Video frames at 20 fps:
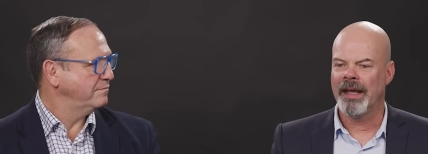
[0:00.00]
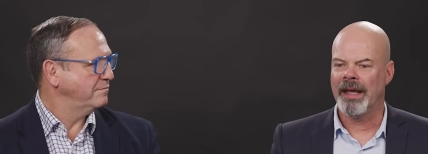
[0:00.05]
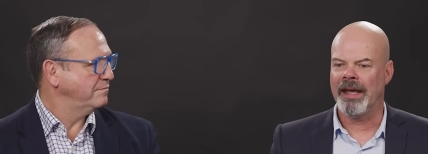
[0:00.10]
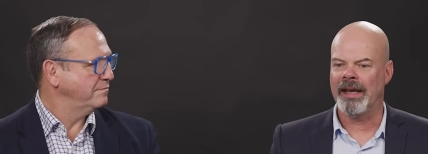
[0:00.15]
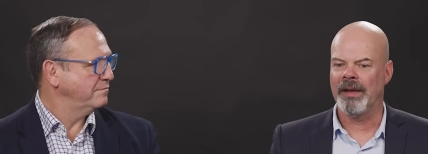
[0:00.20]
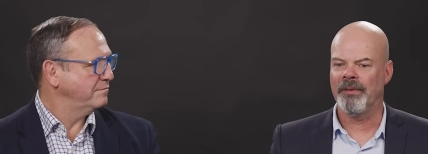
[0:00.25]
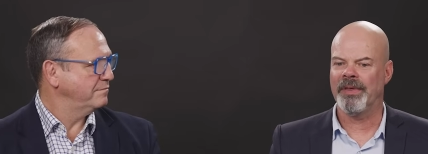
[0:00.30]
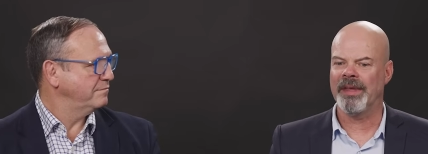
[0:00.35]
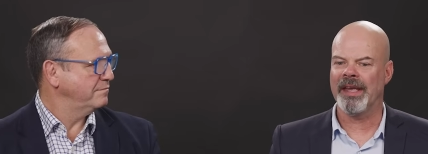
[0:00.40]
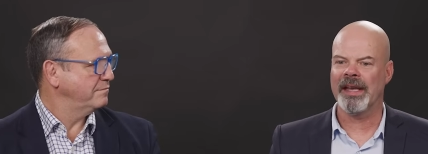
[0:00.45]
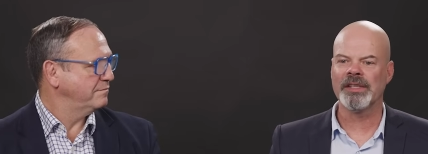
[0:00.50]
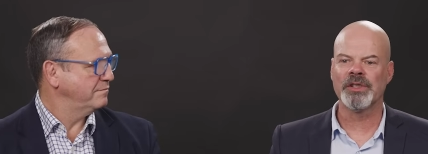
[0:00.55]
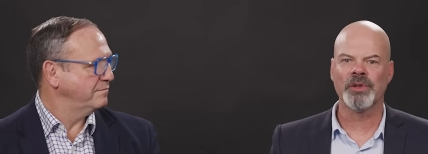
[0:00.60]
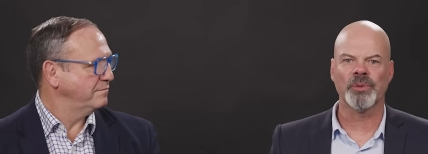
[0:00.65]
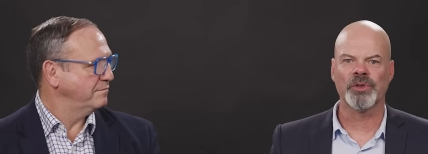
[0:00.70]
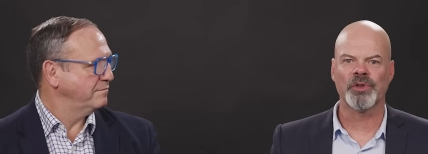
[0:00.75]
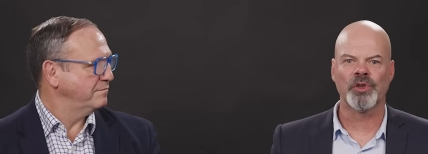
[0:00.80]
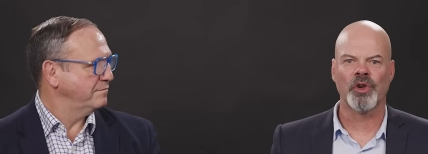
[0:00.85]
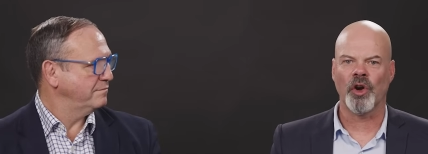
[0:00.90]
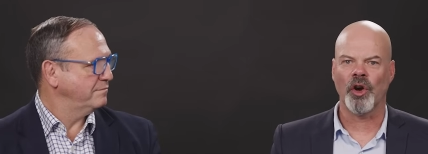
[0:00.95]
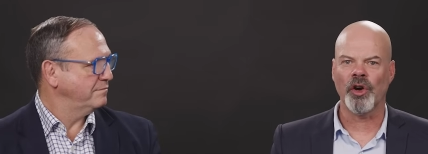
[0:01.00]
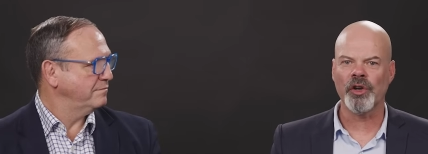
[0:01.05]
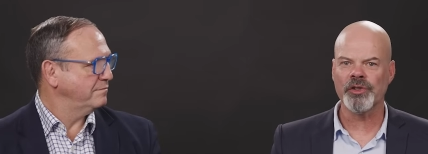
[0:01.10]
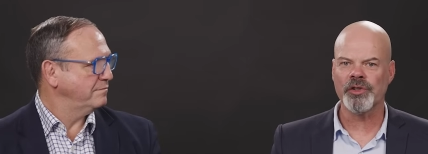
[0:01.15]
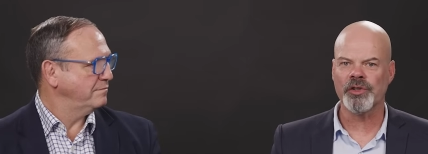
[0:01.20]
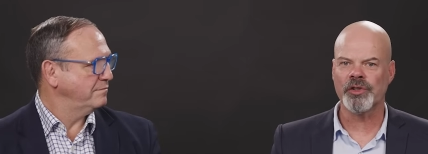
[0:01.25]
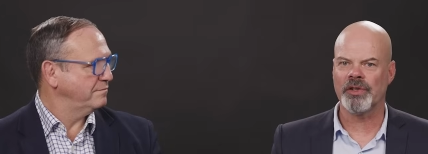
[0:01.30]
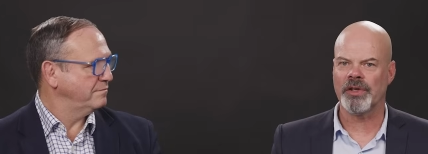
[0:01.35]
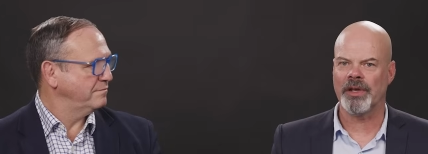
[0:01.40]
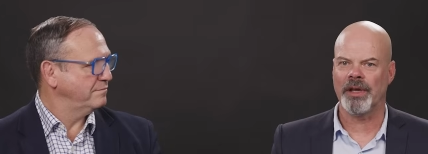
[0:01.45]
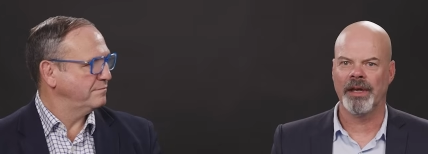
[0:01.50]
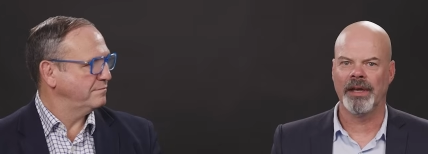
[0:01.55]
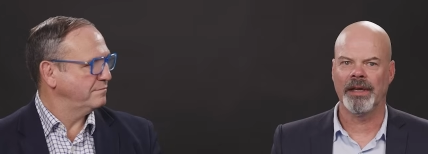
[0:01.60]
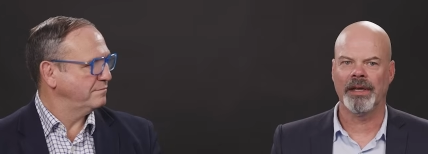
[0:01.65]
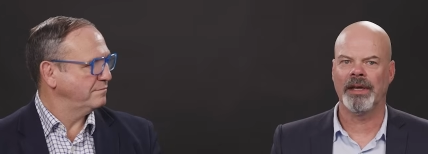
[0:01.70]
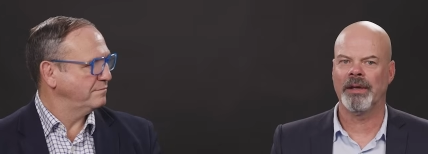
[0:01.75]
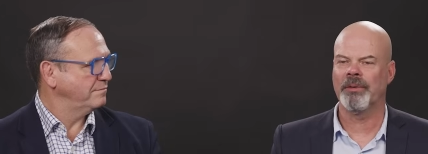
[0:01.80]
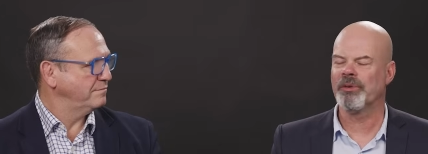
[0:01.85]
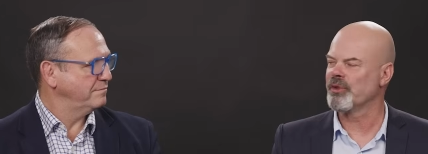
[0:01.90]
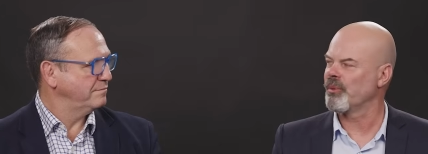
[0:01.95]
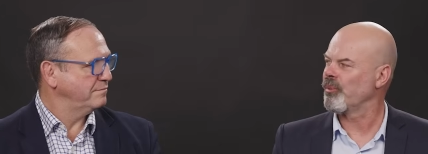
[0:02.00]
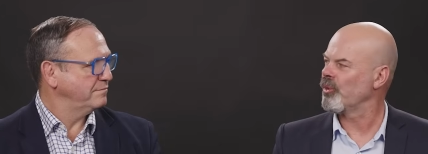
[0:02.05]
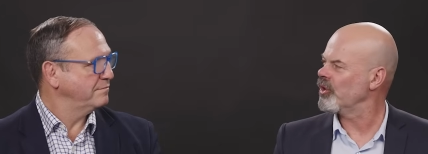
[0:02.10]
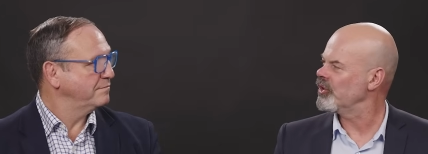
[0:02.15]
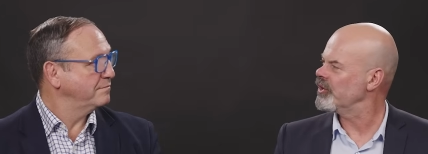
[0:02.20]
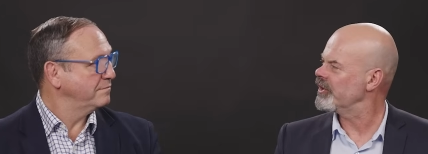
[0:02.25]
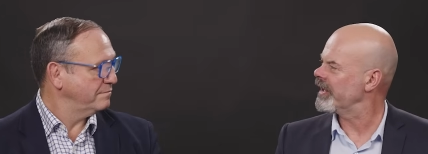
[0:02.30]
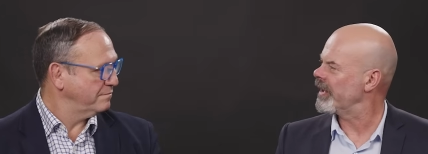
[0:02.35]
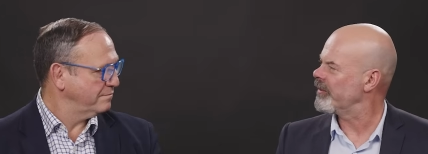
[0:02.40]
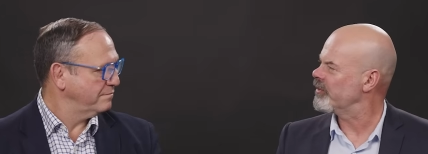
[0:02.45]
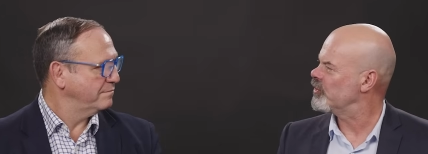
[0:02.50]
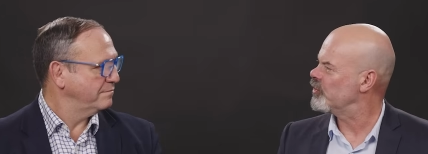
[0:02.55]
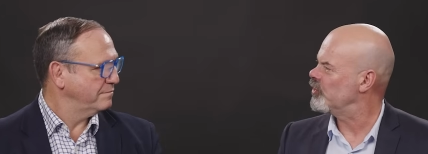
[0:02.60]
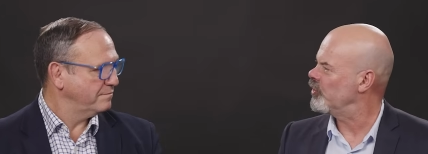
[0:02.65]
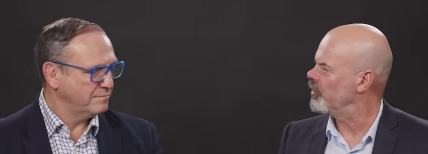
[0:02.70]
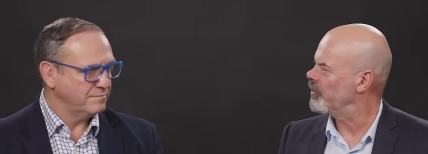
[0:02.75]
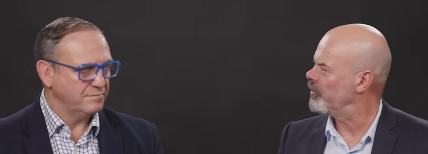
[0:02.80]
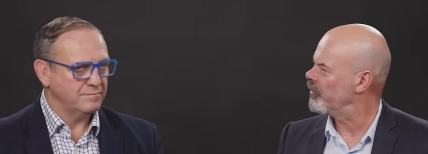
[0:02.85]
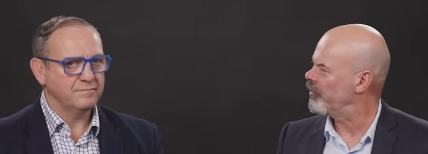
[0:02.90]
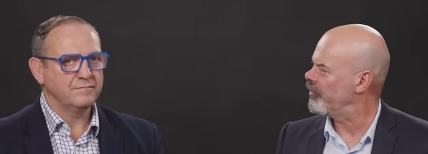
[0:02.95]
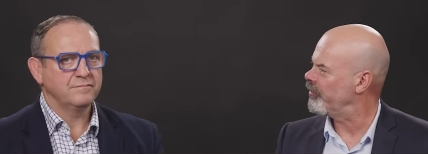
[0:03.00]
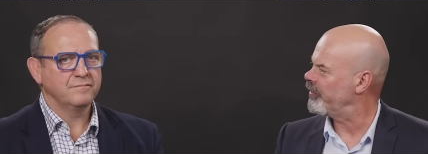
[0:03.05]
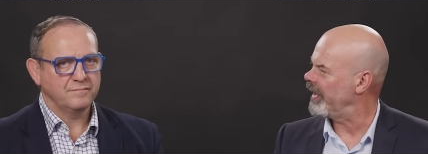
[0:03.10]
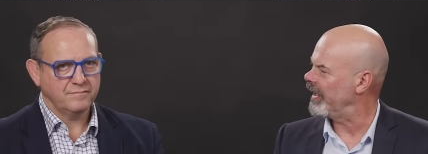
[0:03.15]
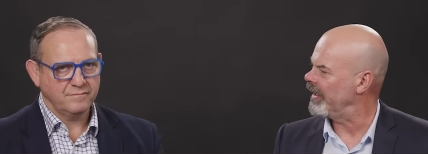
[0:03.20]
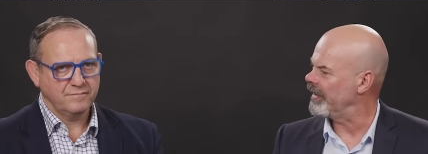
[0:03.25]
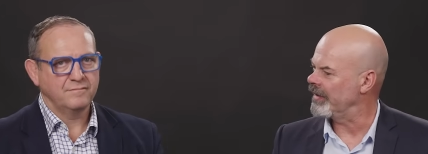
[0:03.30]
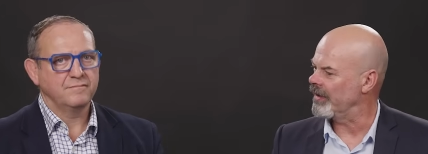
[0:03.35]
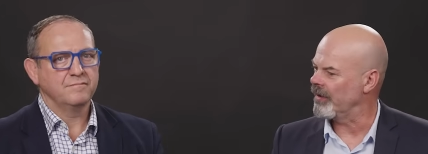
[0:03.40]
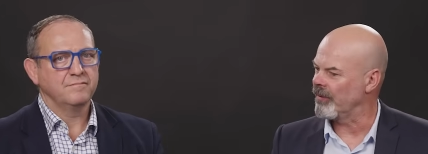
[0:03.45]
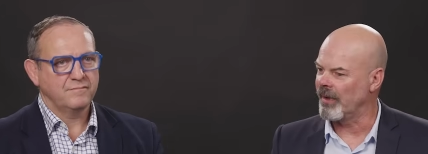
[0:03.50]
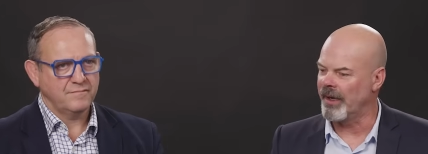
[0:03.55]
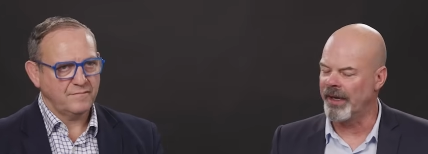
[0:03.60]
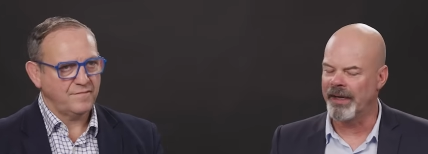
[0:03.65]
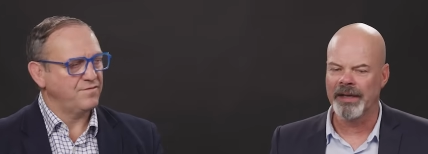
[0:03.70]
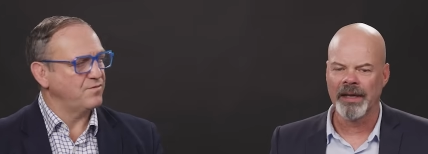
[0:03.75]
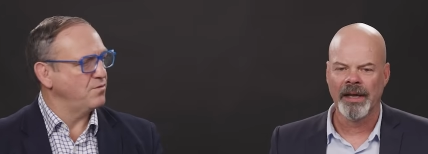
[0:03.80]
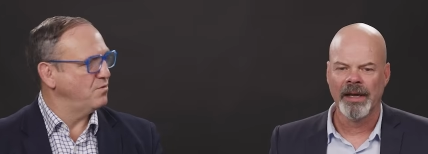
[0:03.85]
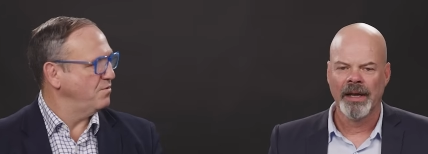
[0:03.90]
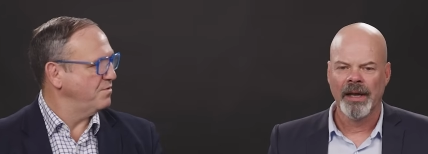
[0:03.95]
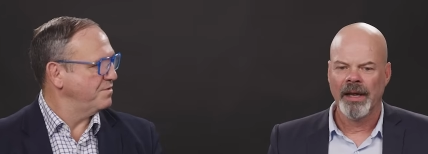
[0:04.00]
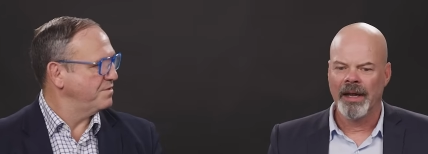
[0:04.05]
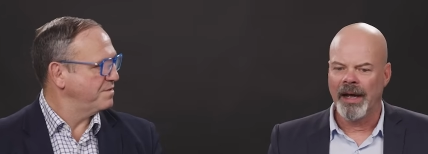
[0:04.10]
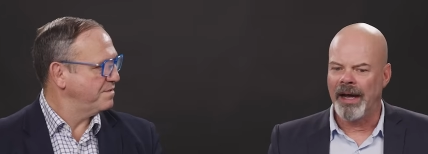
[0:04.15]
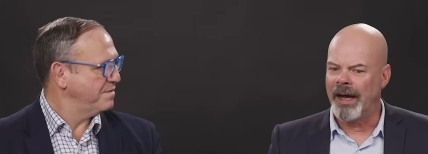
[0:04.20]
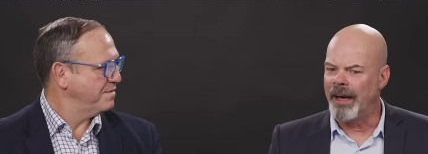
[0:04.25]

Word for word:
Speaker 1: And if the answer was cost, it was a project that was doomed for failure, right? Of course.